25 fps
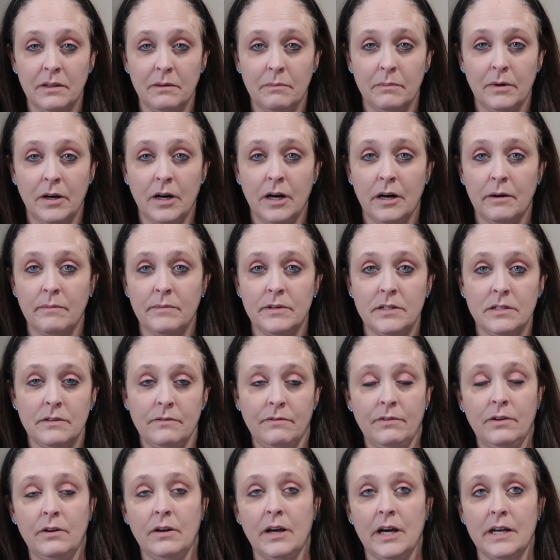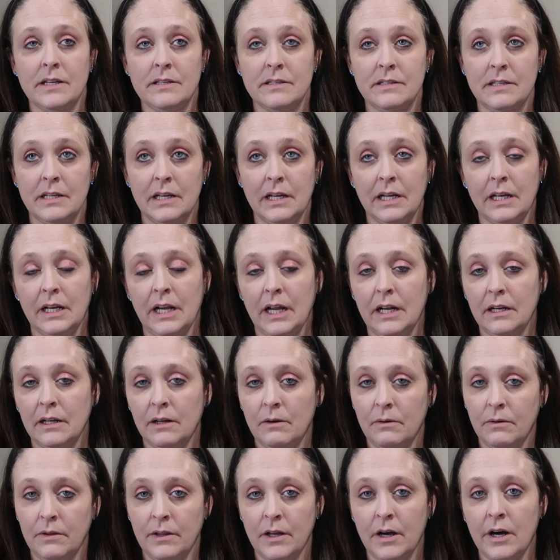the Bahamas if you got sick and had to
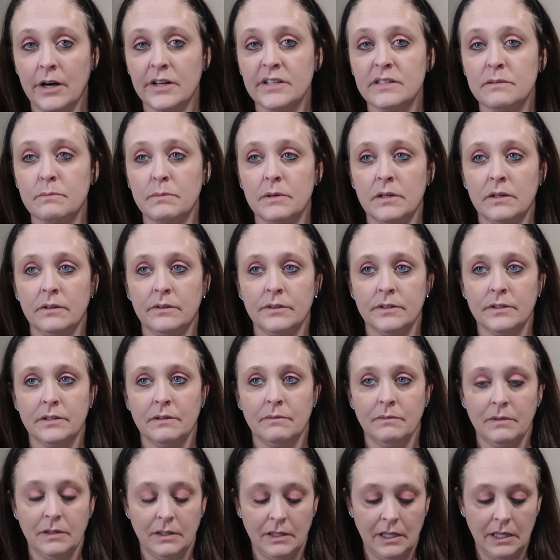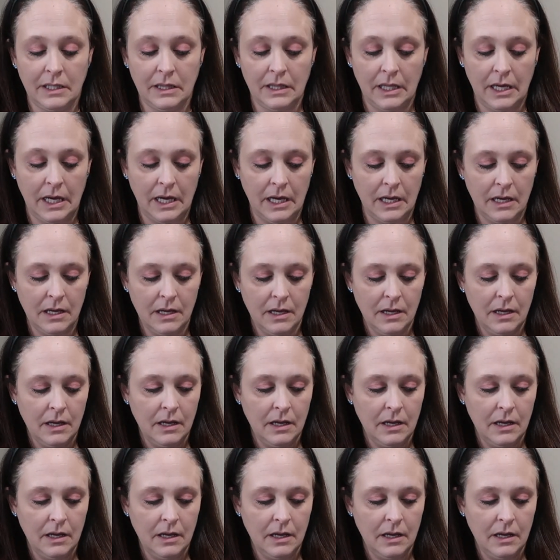go in the hospital or something like that